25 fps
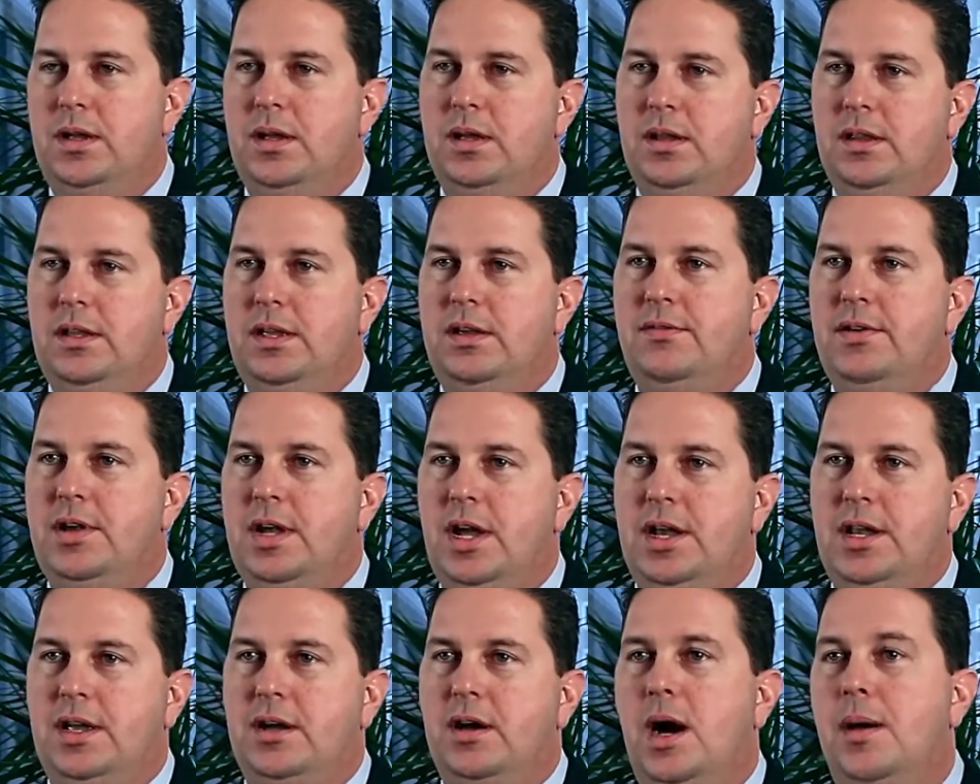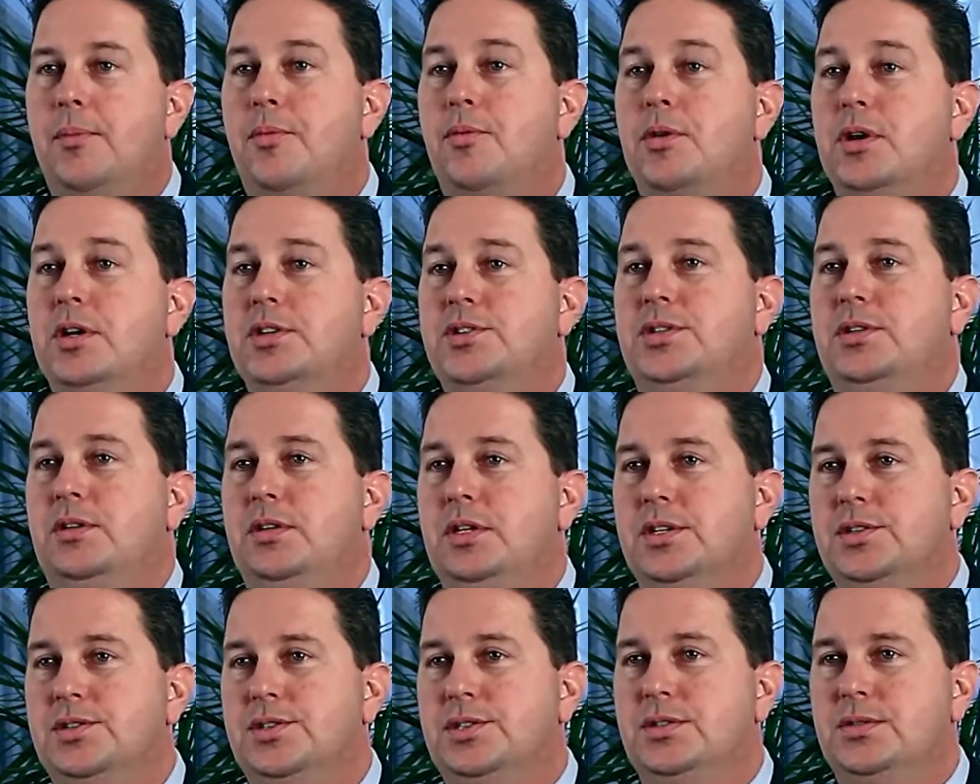alleviating
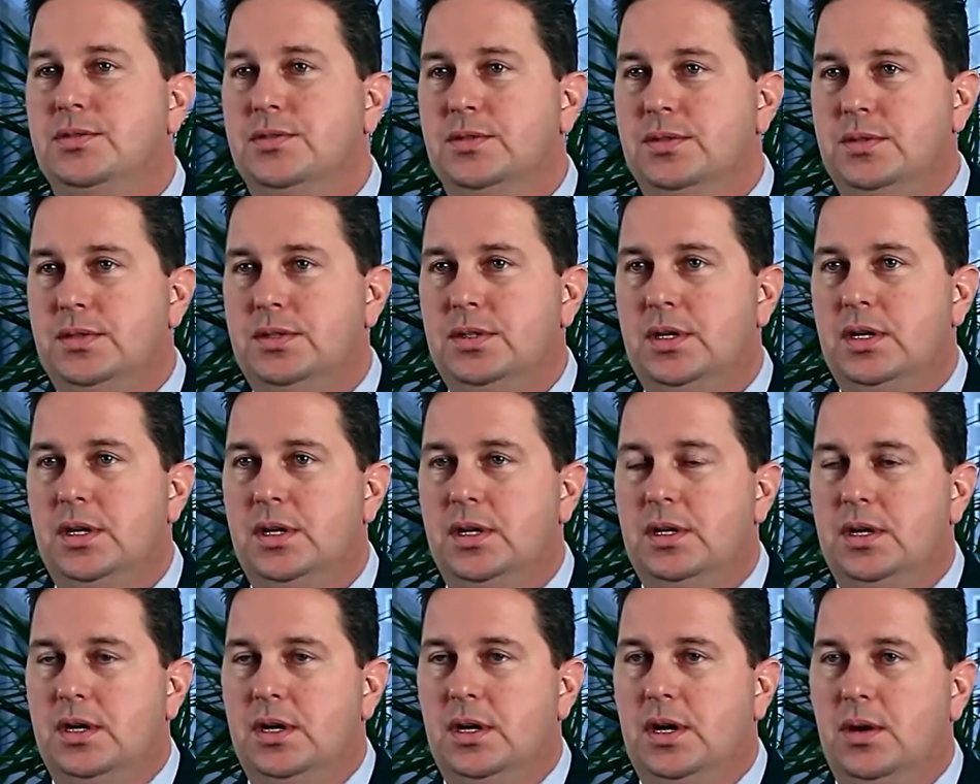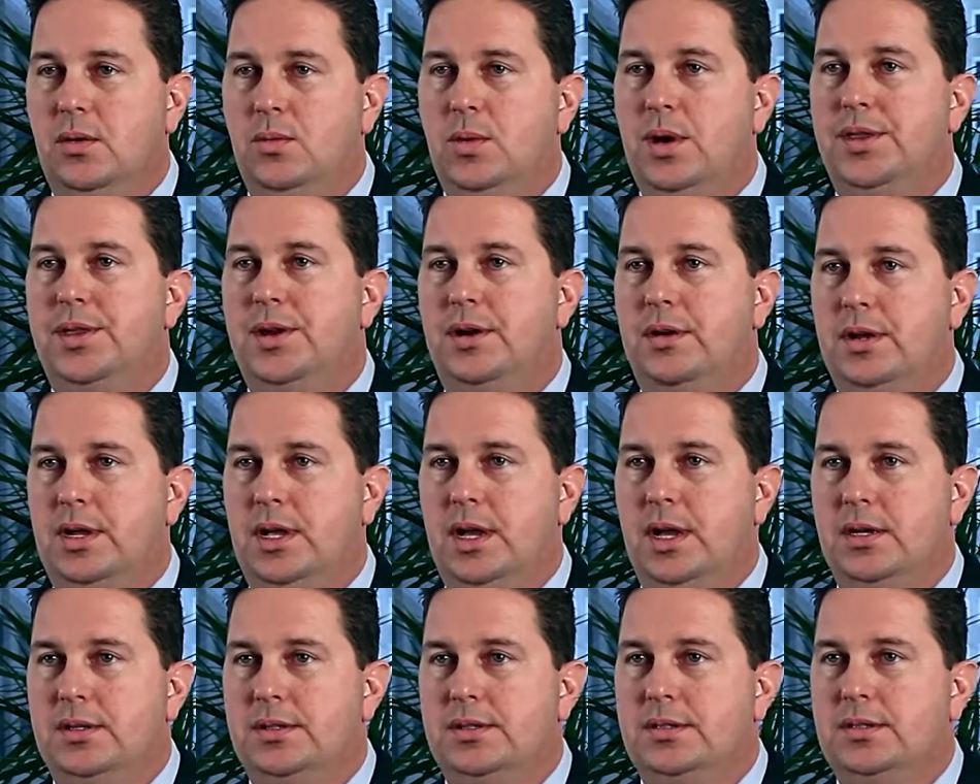operational issues with our
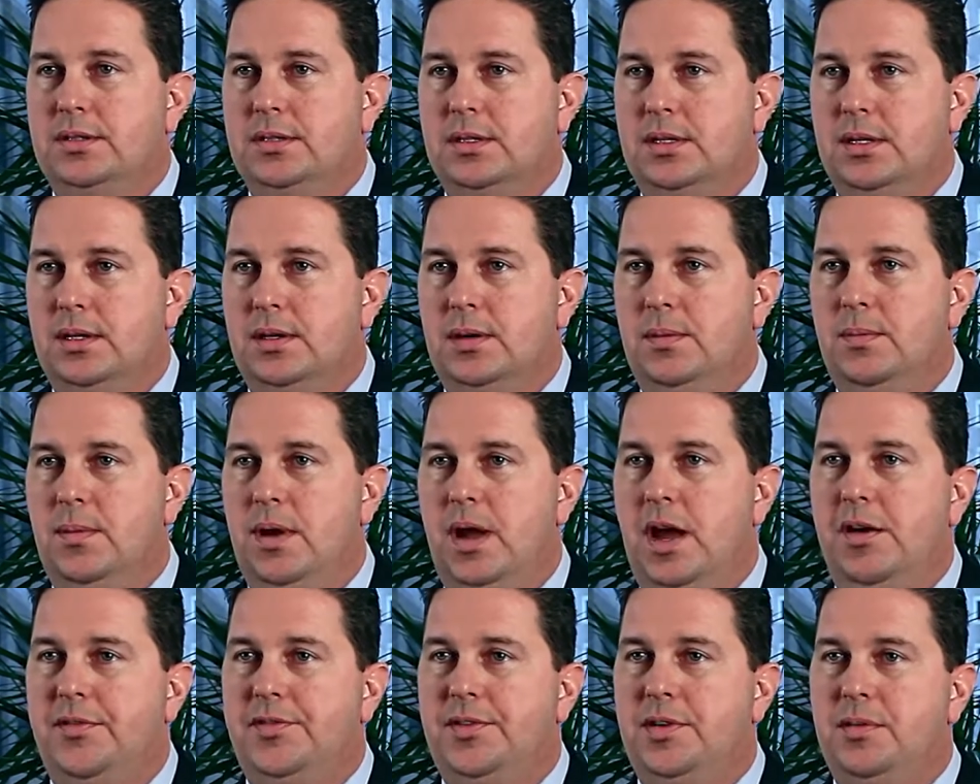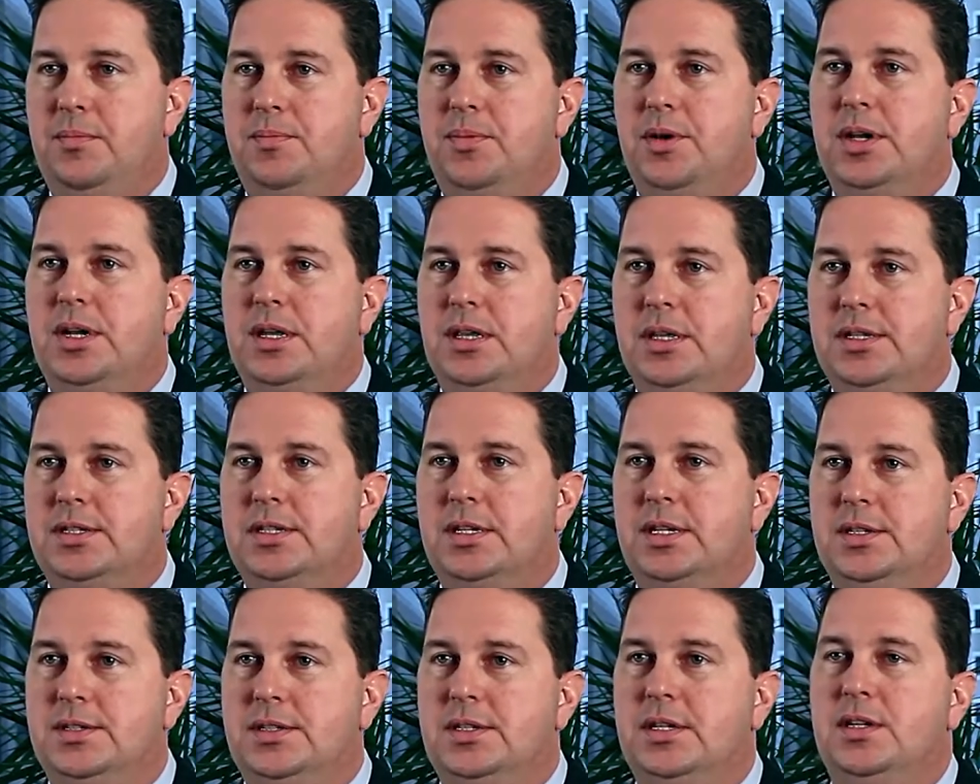guests. After putting the
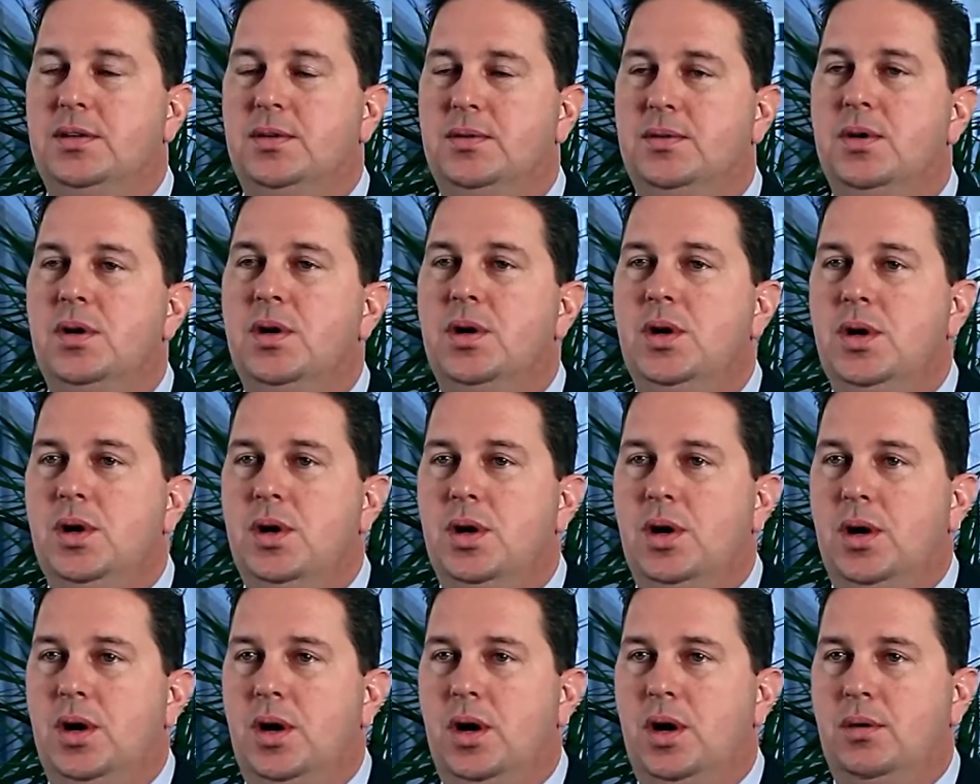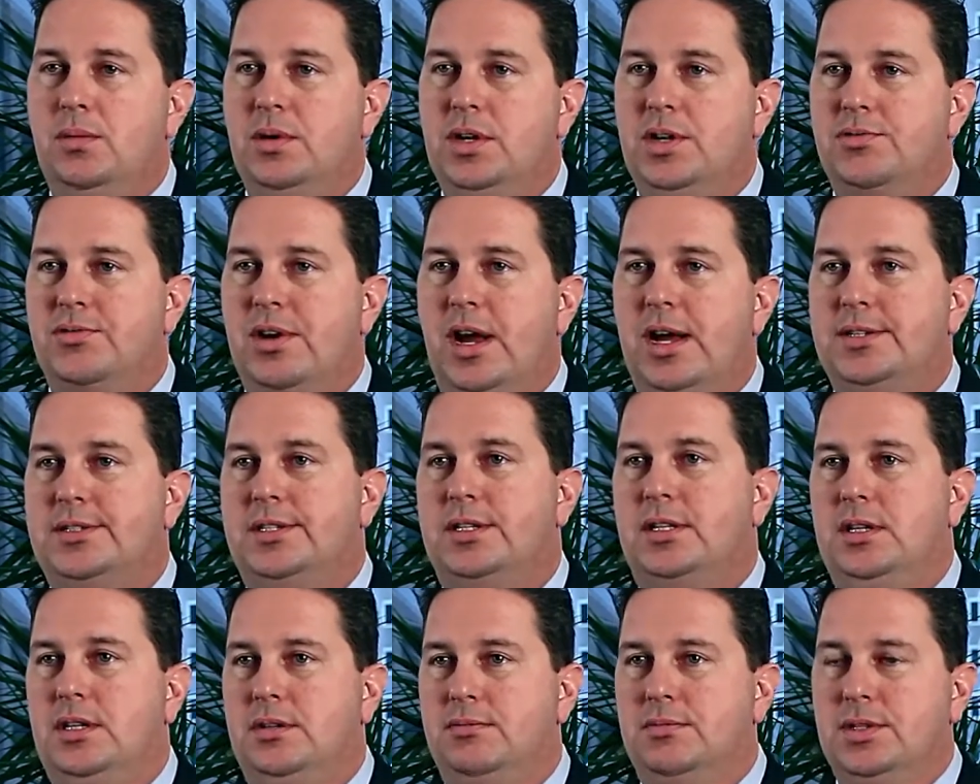tint in, we
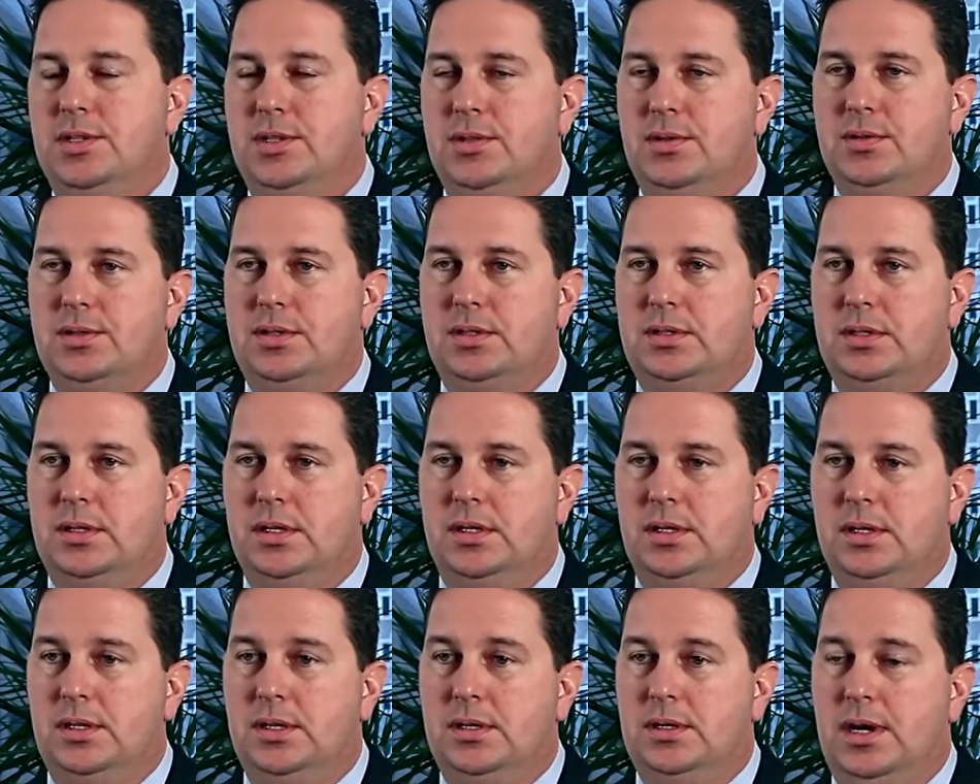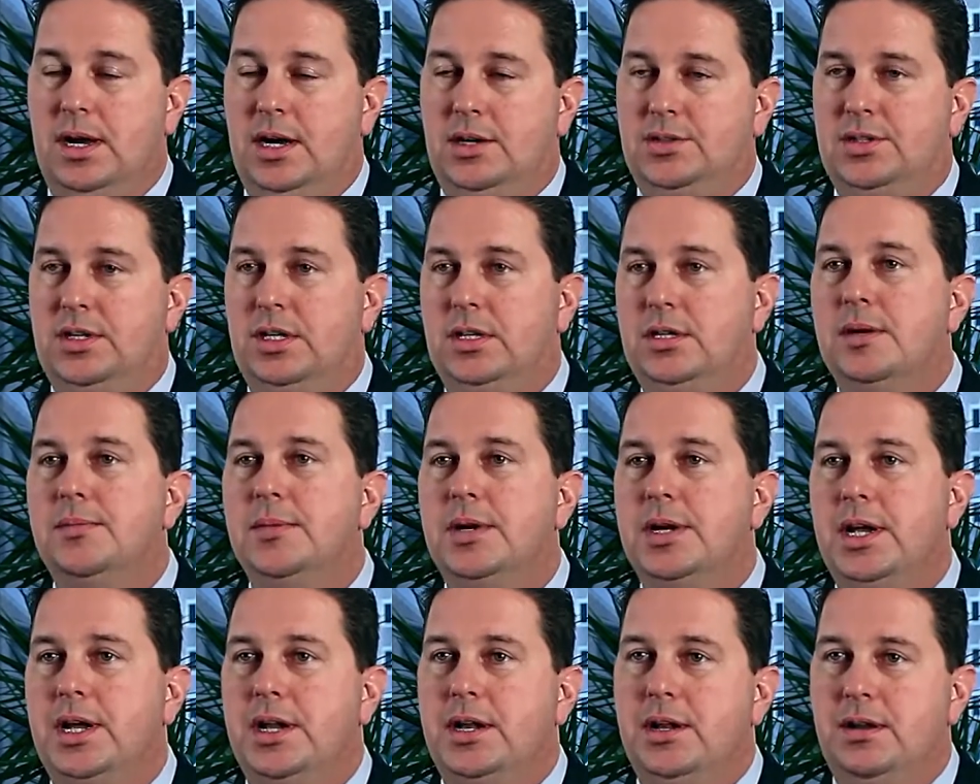drastically reduced, actually
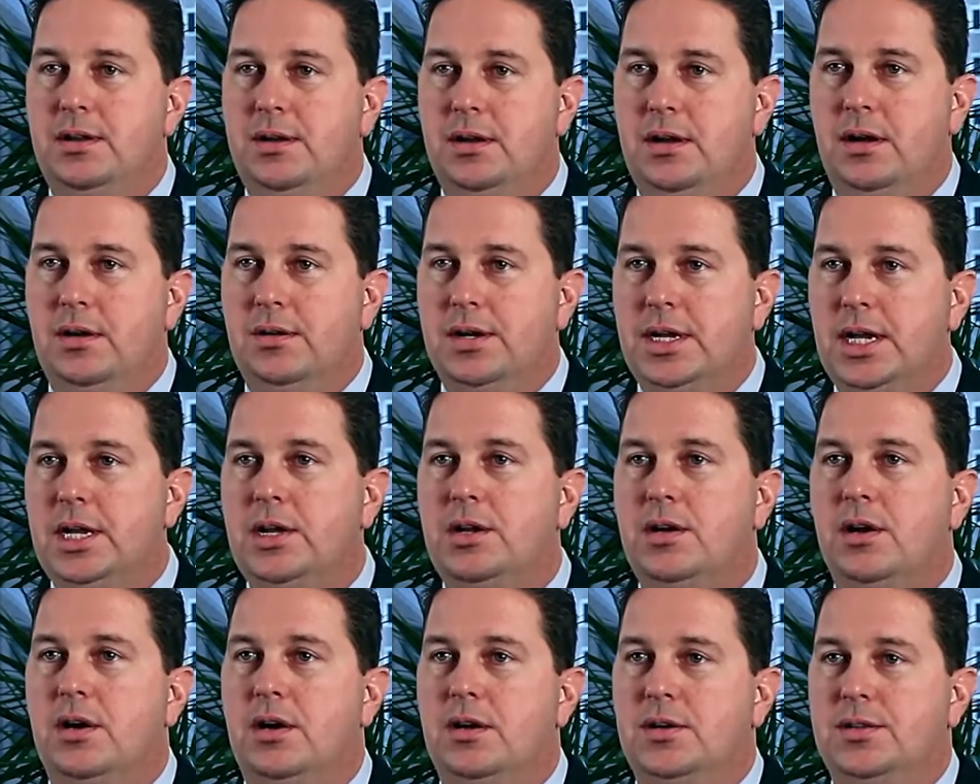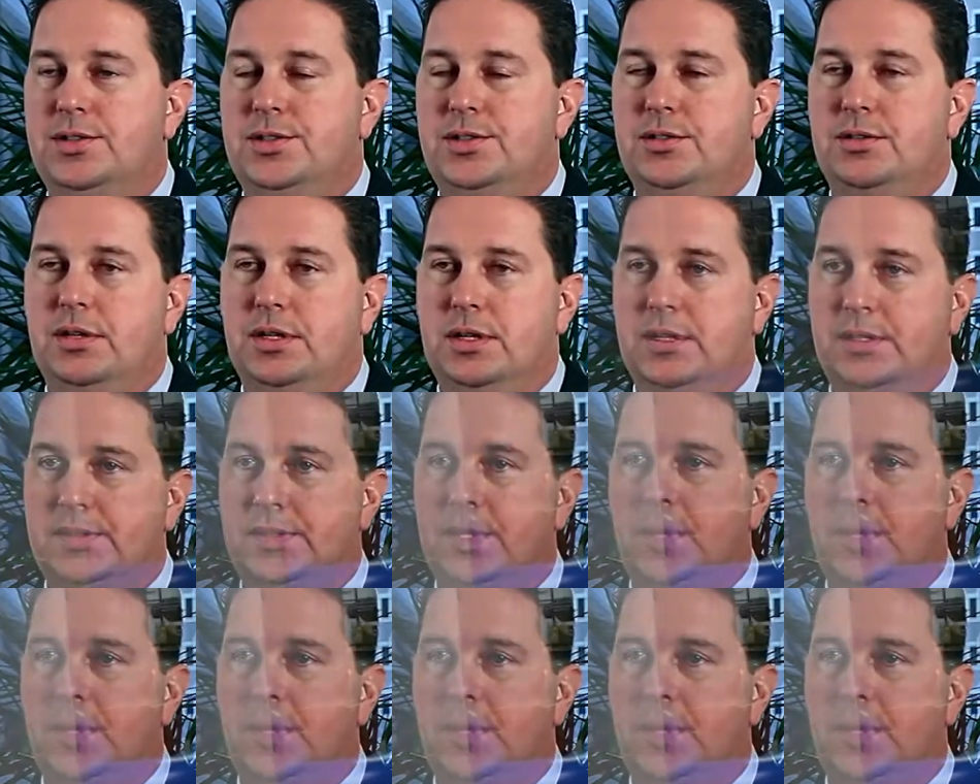eliminated our heat calls during the